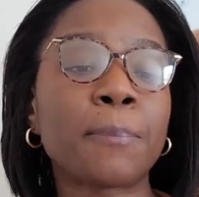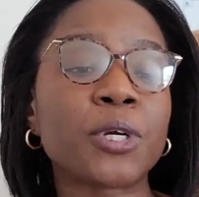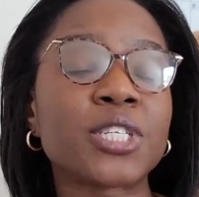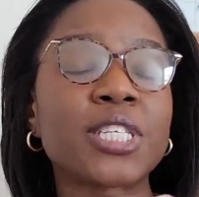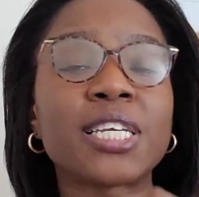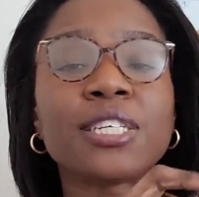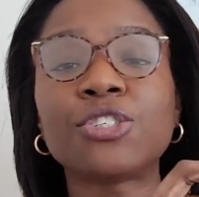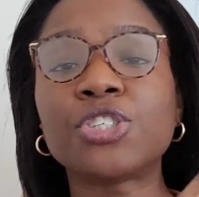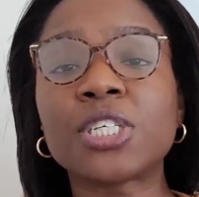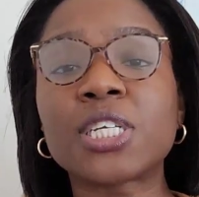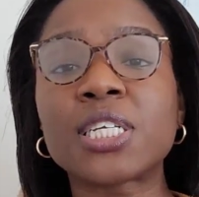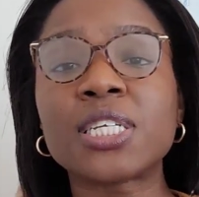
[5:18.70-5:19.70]

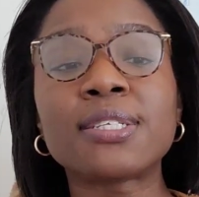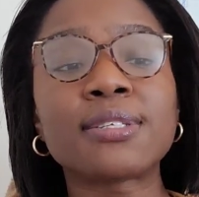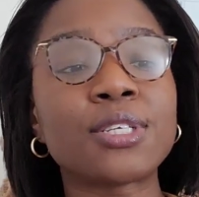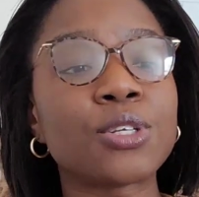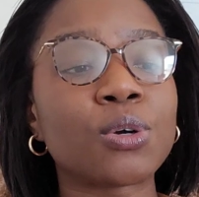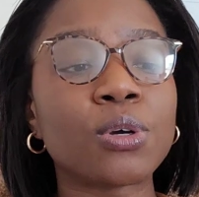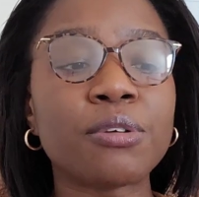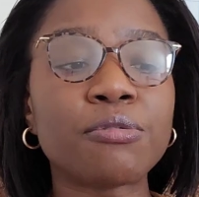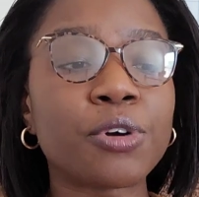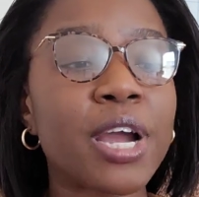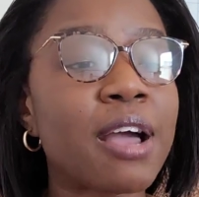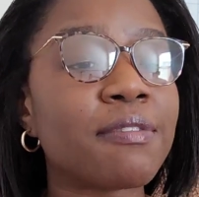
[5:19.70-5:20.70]
percentages,
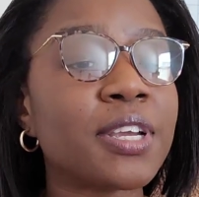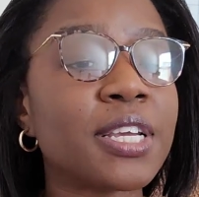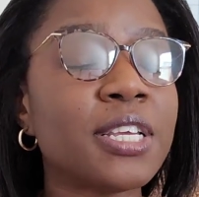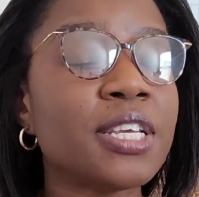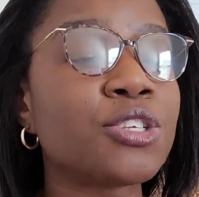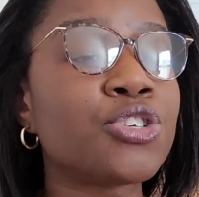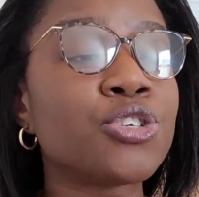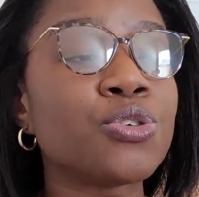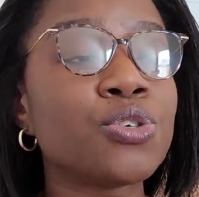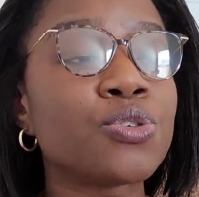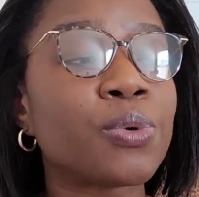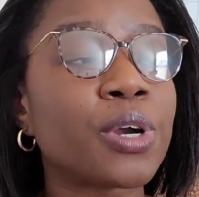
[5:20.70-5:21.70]
if we're having any
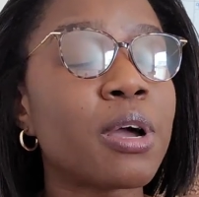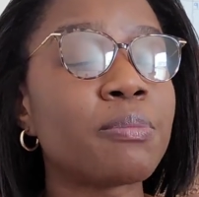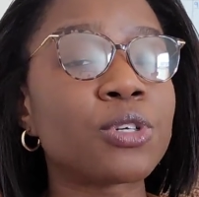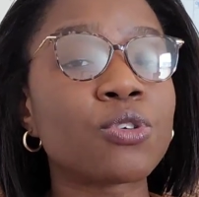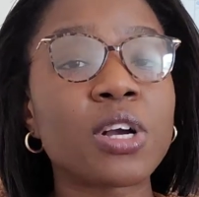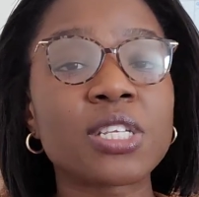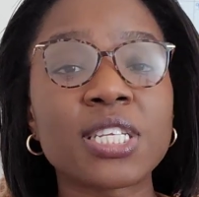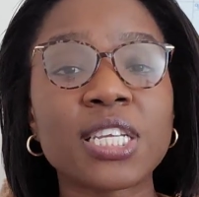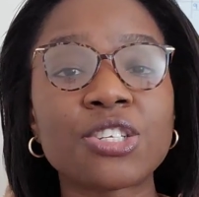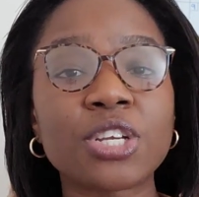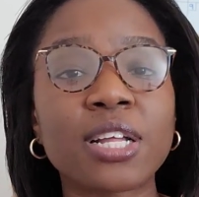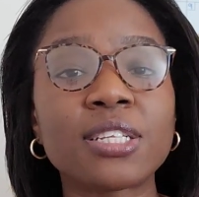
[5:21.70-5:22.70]
issues, we're coming across
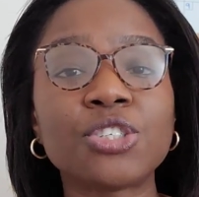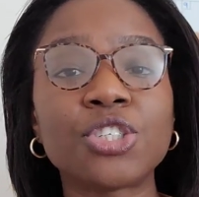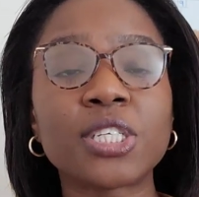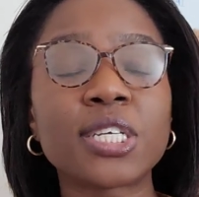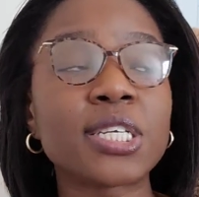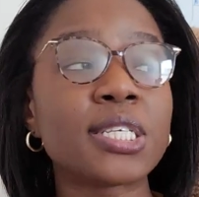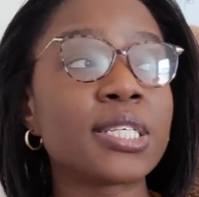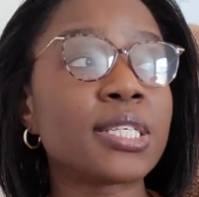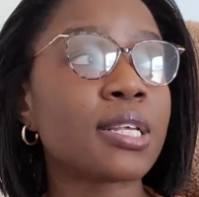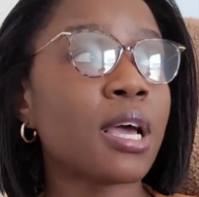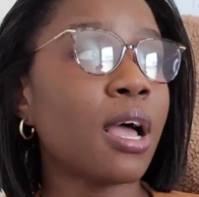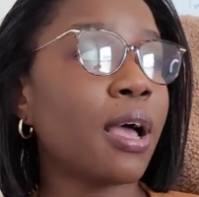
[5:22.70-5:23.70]
any
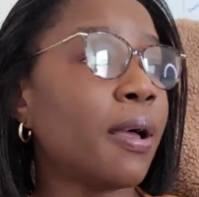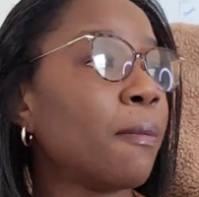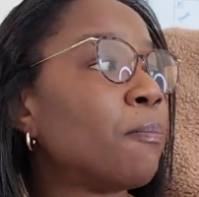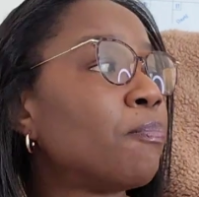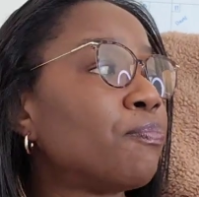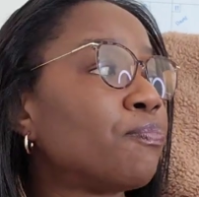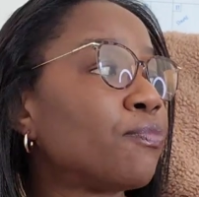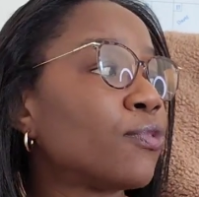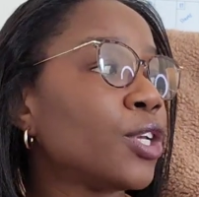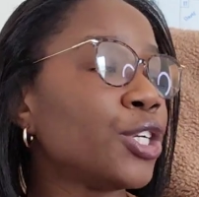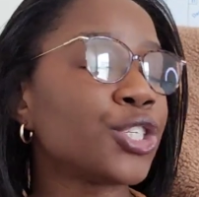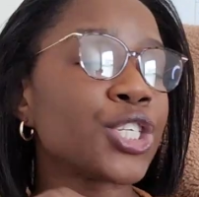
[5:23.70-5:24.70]
challenges.
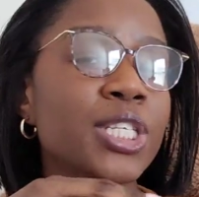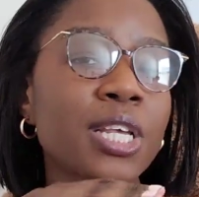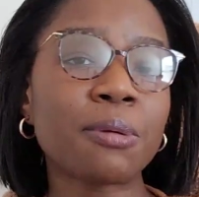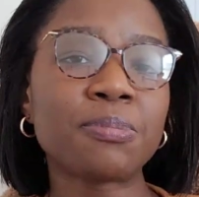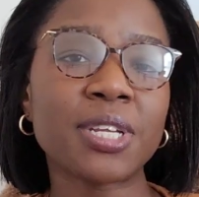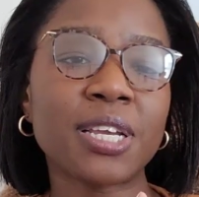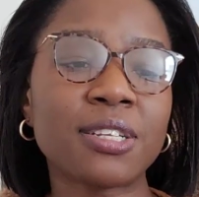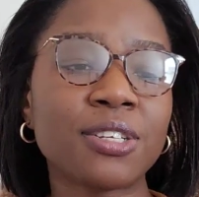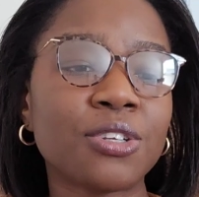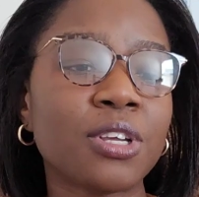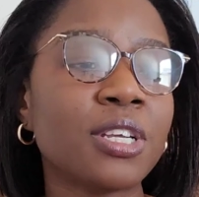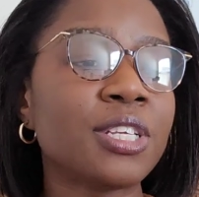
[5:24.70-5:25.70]
You just
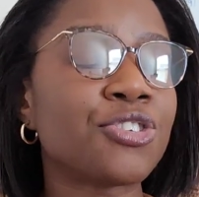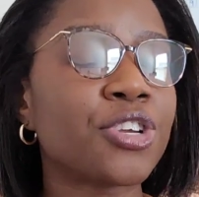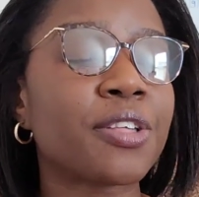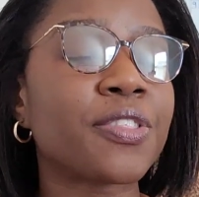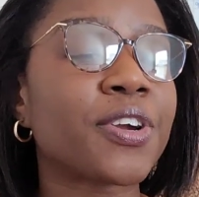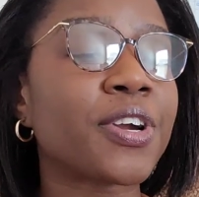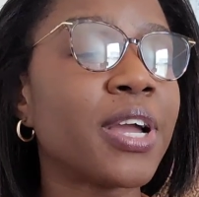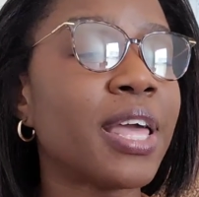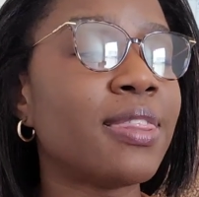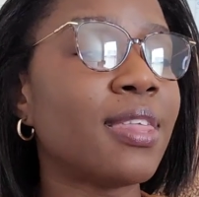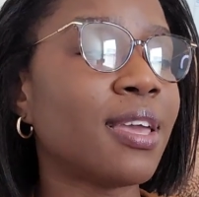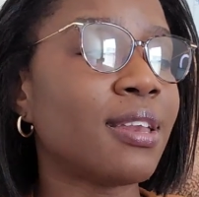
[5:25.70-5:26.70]
update each other,
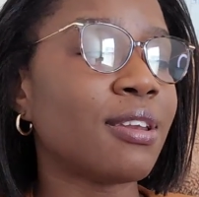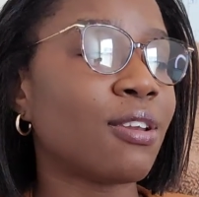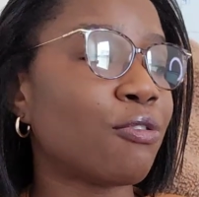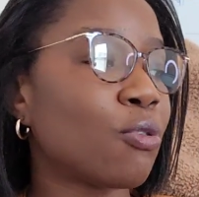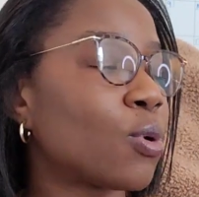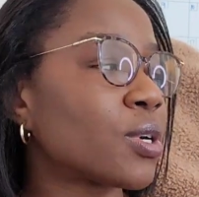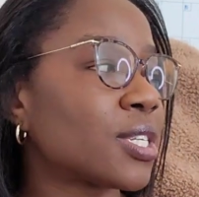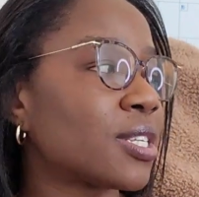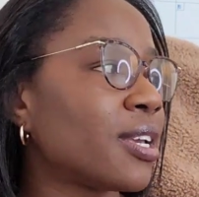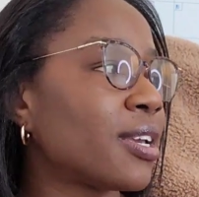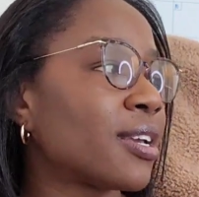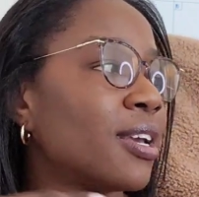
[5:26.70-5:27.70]
and then of
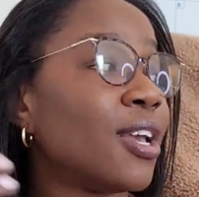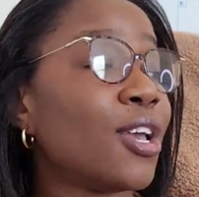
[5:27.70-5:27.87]
course, like,